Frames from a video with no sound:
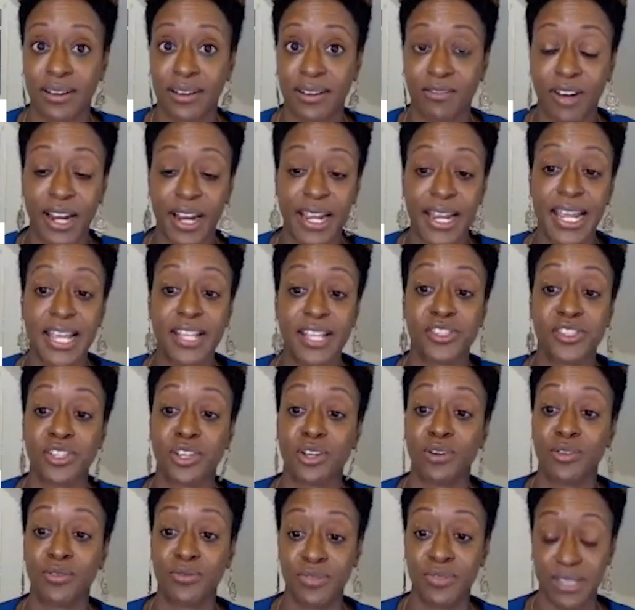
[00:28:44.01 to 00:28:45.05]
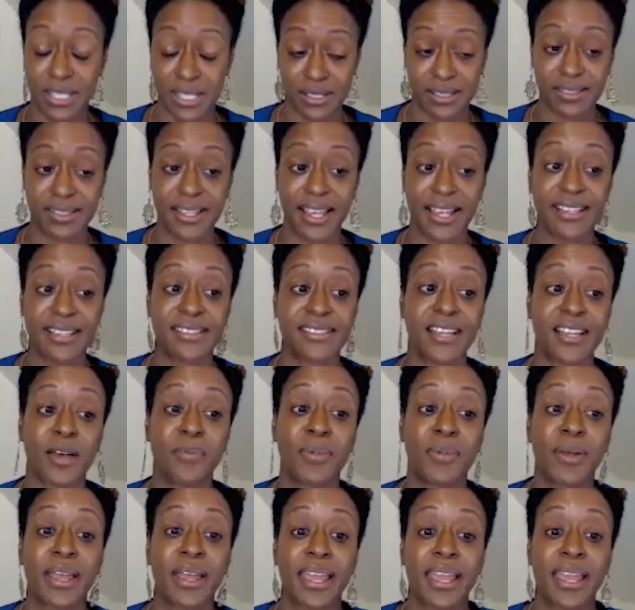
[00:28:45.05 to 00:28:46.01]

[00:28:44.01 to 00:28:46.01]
right? And so this next step